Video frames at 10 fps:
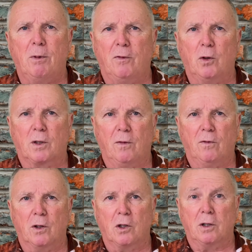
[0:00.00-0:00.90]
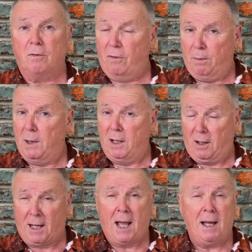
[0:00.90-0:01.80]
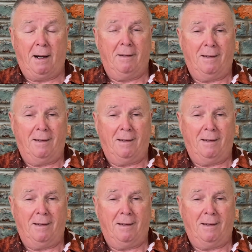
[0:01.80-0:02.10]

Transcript: of your conversion? For me, I can.